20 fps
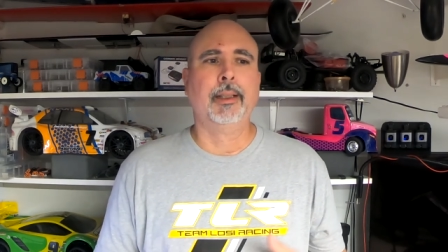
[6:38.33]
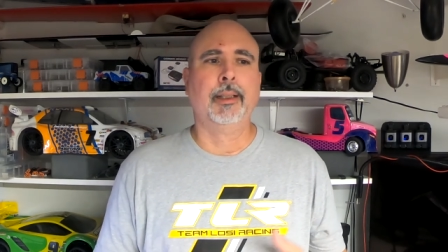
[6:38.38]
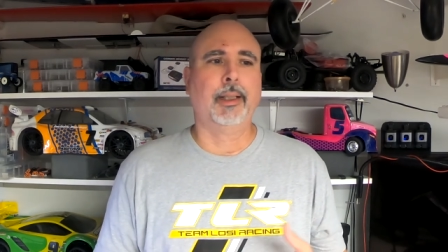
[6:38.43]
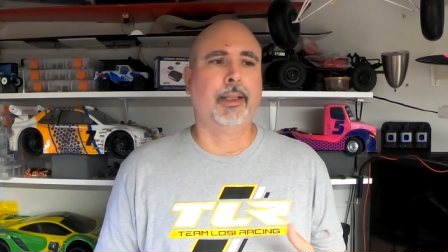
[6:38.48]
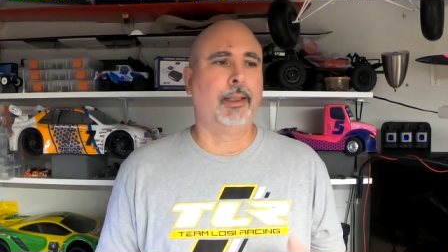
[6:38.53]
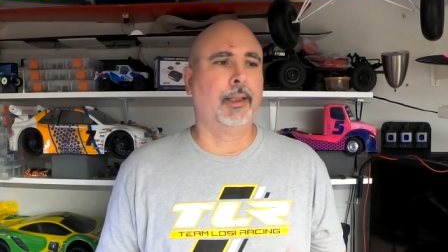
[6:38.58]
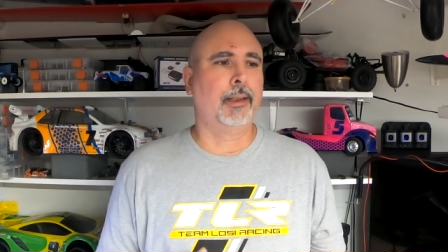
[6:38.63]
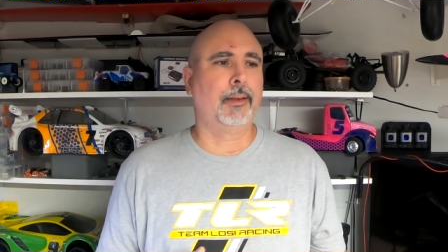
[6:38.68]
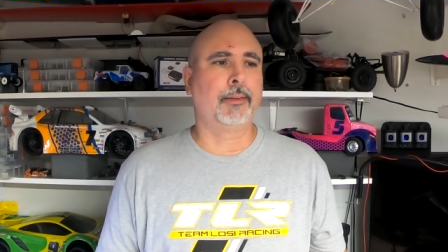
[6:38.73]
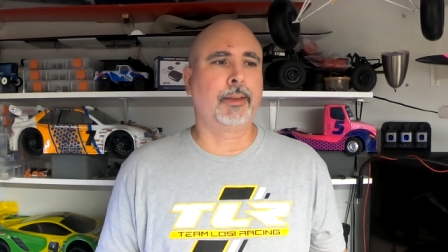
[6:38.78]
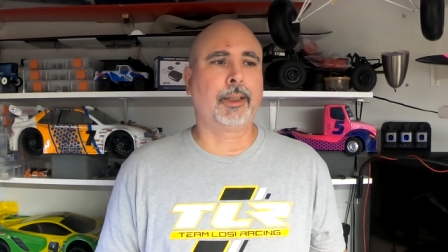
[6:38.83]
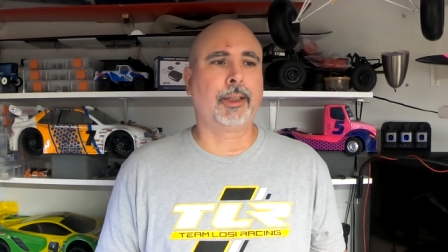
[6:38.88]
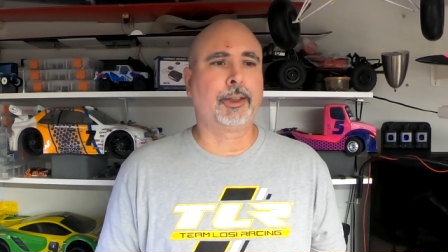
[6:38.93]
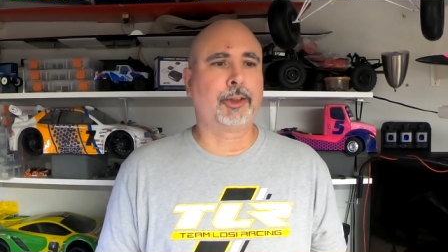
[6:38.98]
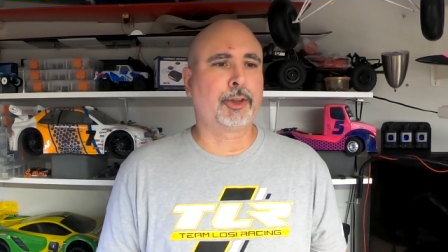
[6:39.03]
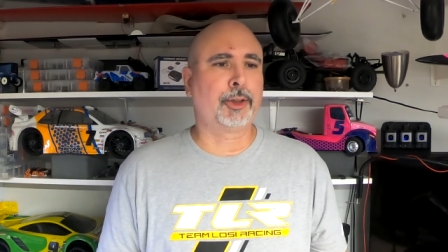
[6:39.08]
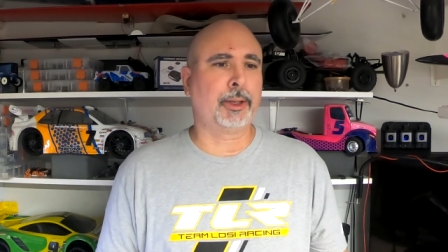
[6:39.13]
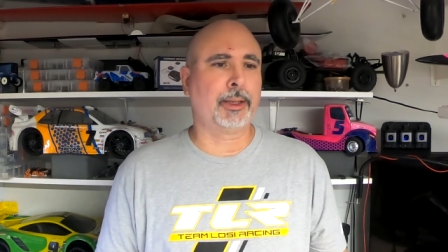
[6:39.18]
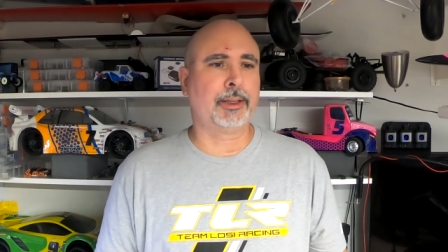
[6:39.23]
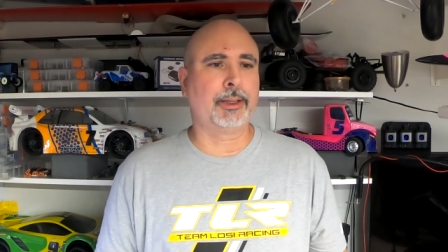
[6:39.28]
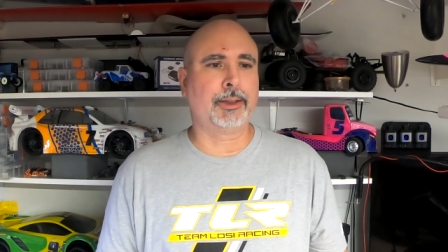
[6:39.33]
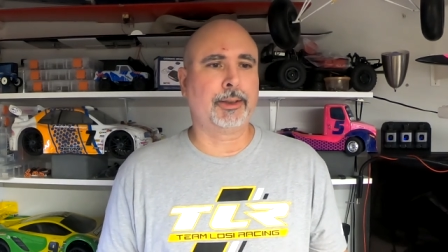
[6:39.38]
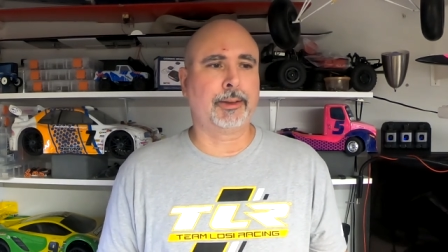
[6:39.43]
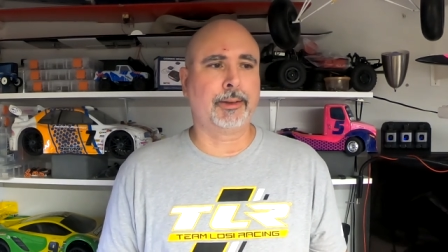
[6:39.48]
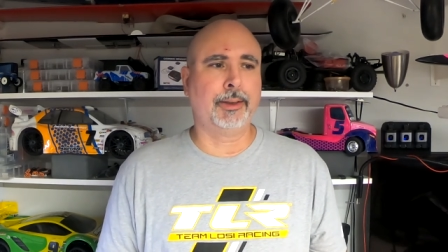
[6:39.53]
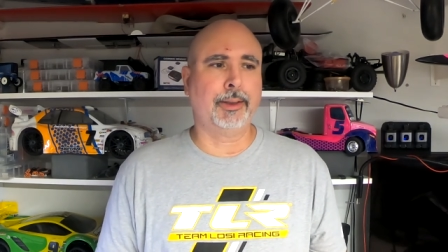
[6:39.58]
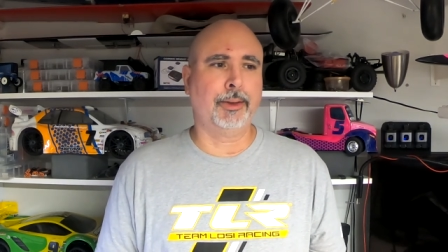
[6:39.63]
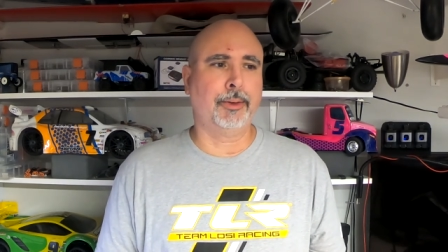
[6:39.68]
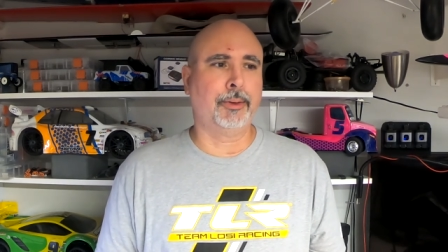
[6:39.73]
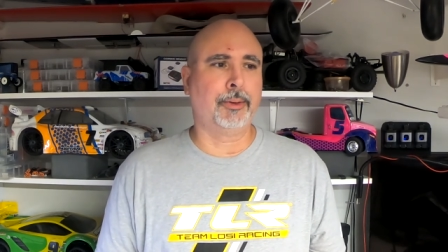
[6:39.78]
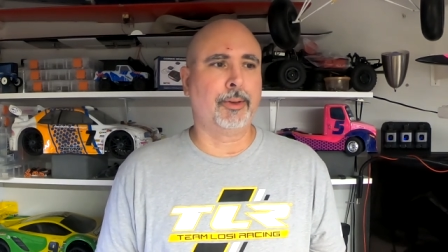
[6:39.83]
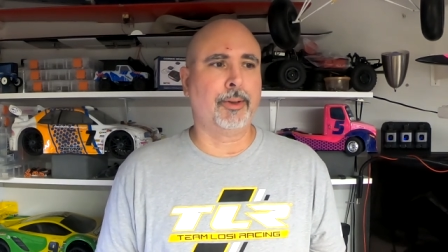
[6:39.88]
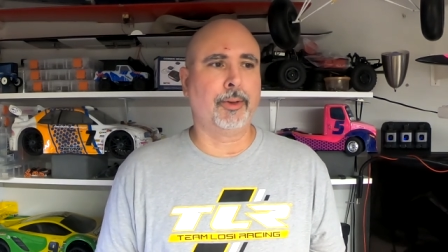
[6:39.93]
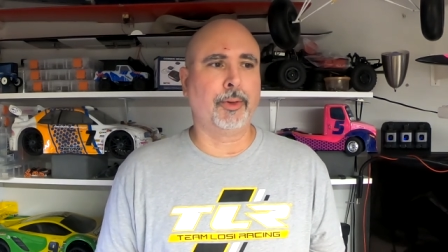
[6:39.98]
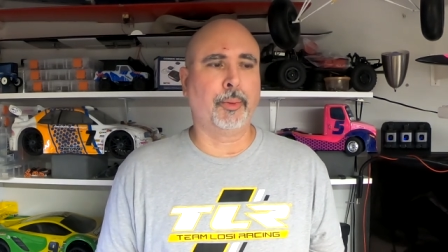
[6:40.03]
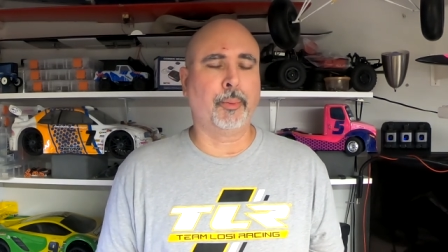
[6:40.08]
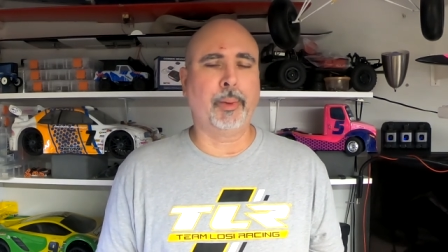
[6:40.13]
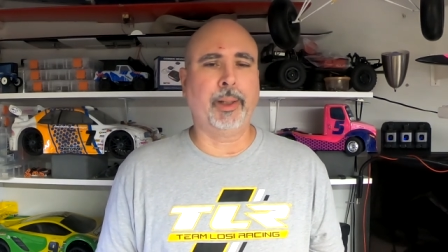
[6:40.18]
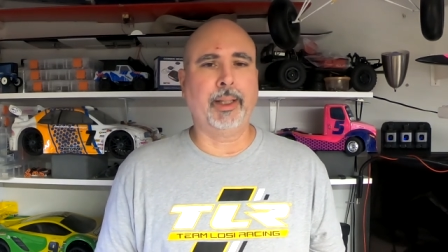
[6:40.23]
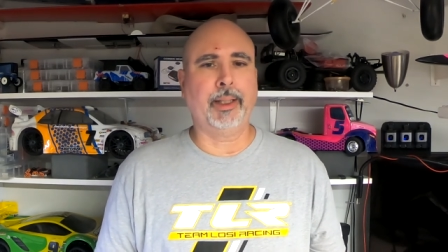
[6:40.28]
little tricks, you know,
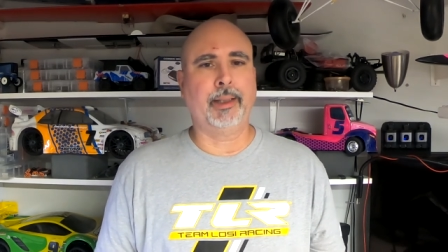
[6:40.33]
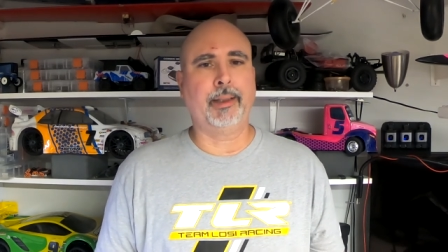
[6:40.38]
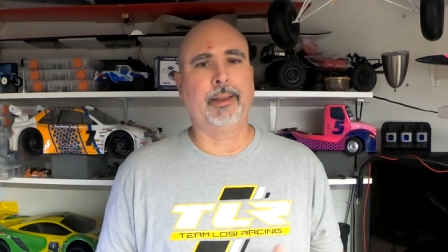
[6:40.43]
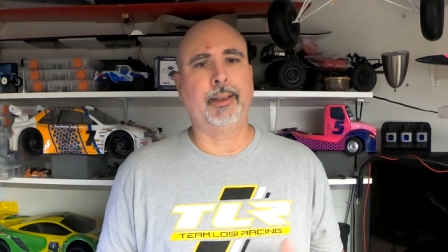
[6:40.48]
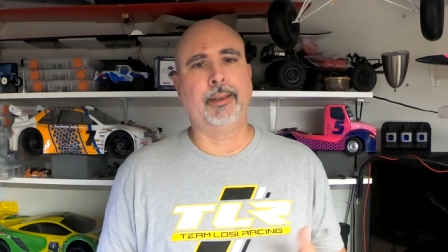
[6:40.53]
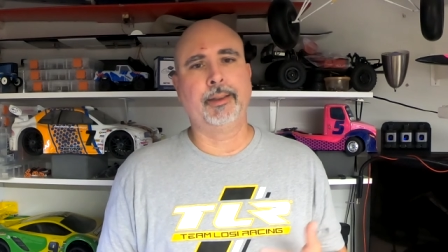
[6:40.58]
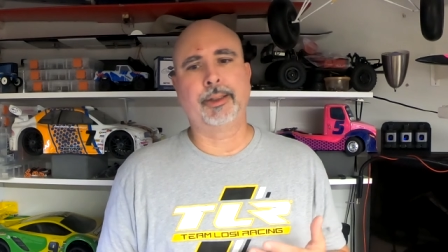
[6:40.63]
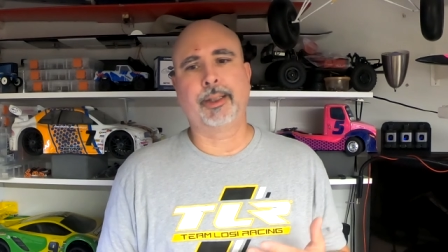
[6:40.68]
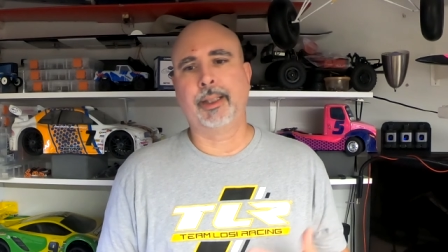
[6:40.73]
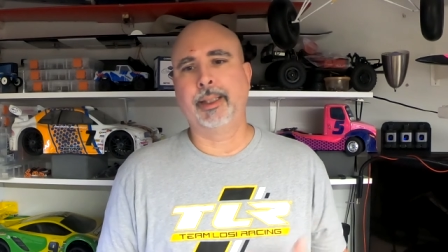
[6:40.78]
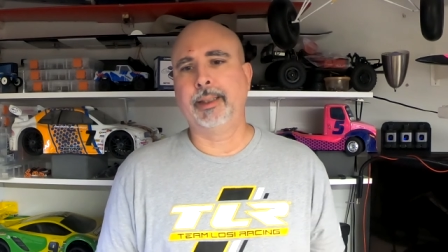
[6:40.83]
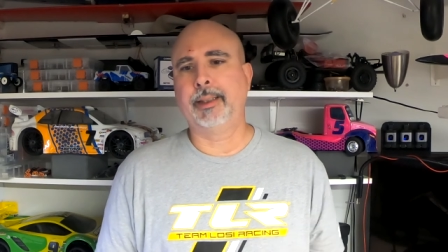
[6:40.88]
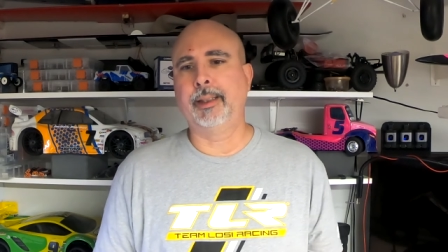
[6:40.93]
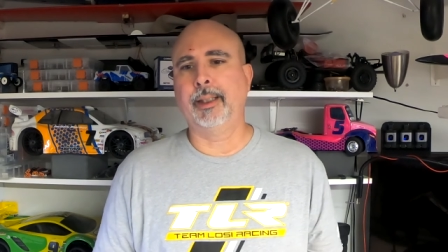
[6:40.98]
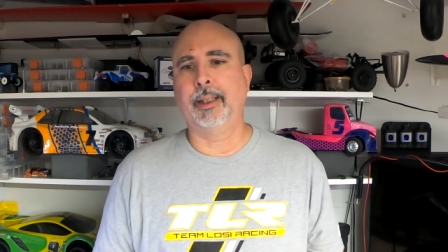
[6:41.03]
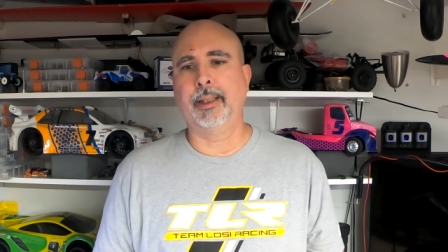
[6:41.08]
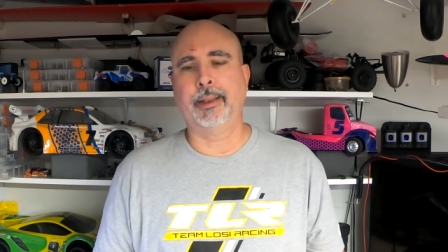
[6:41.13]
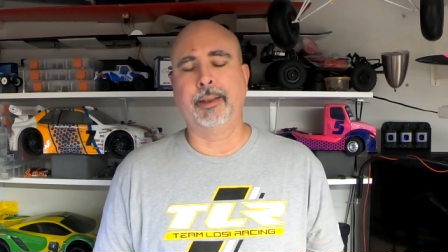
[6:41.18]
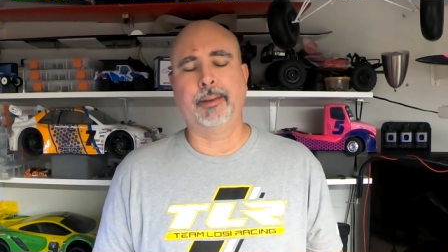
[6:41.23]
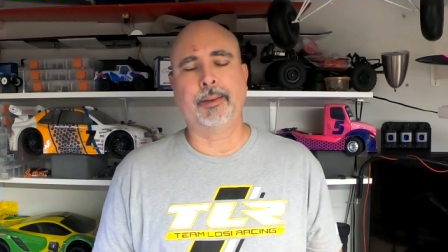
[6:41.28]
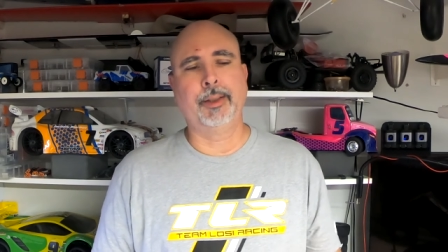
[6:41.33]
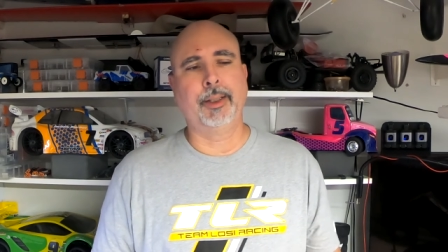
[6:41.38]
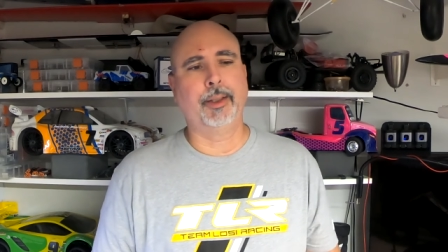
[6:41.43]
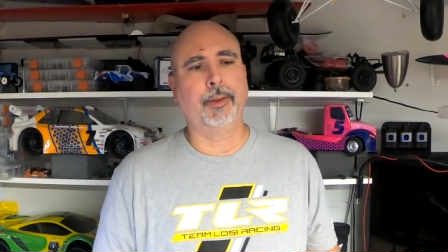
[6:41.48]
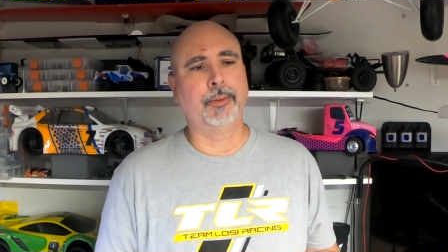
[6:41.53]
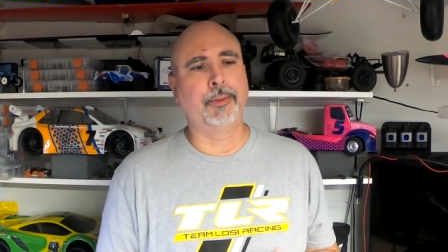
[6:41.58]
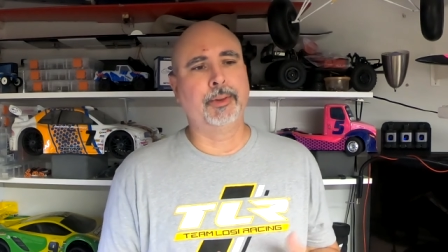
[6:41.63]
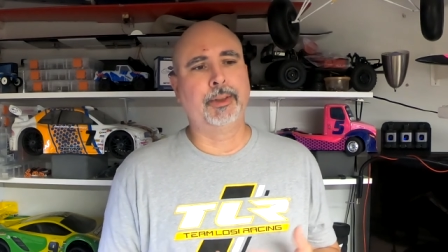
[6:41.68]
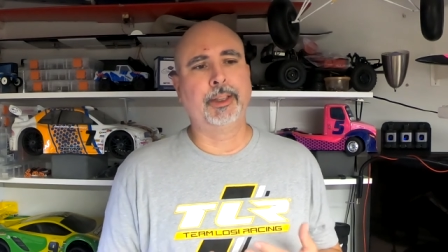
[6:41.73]
along the way, things like, you know,